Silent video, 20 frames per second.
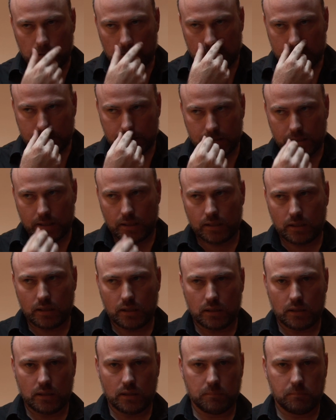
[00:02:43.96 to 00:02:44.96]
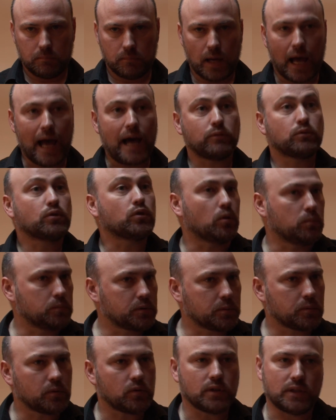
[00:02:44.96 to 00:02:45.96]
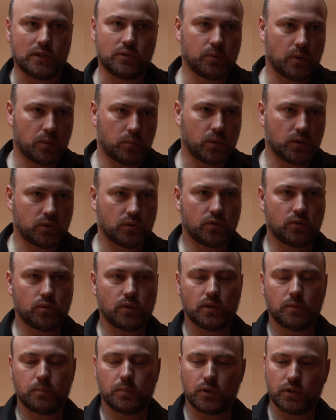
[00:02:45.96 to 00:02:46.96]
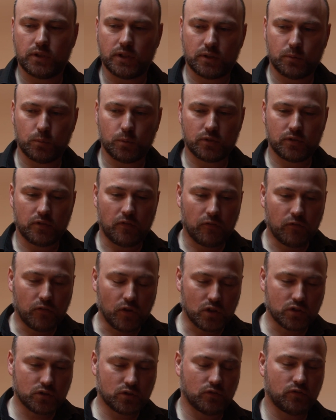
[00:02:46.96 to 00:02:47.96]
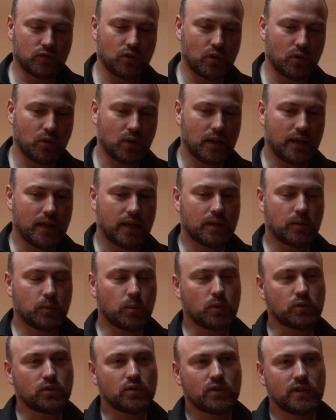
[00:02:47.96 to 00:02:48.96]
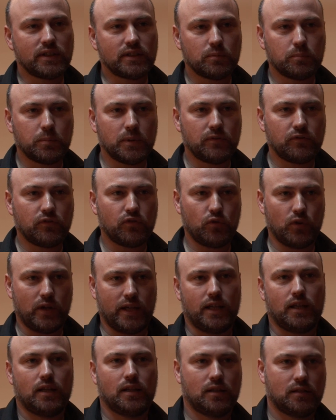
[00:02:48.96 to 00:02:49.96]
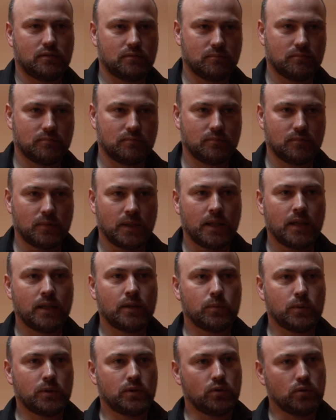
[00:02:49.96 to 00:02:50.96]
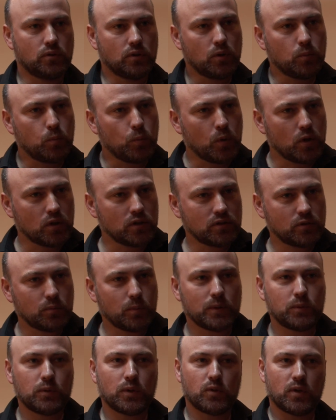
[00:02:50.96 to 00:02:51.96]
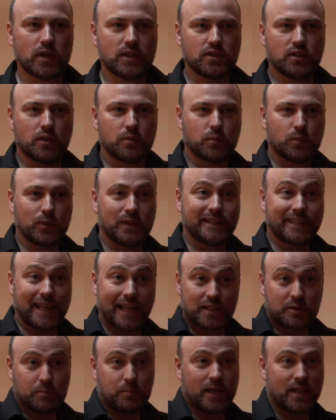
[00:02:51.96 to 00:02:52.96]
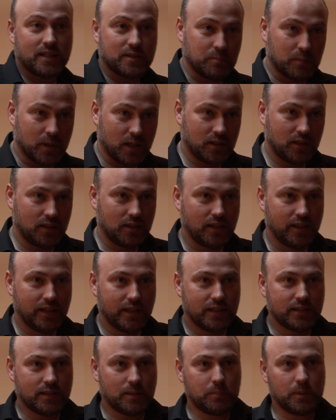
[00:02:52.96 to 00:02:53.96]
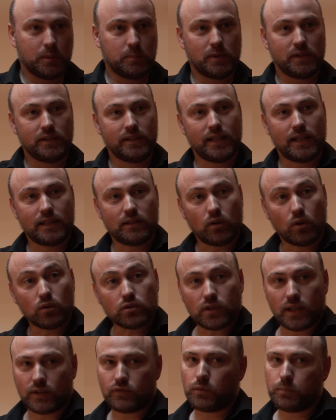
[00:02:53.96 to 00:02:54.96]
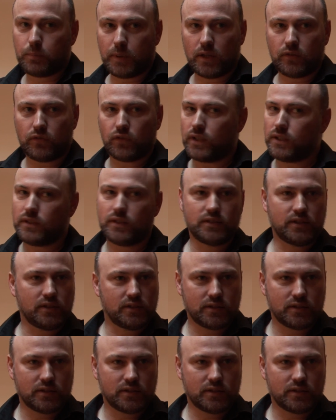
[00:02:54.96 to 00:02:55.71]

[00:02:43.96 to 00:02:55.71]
let's say, outcomes, because that's what we want to do in the project, was first of all, we wanted it to be free. We do not want, when you create something with tax-based money, that people in the end also have to pay for it.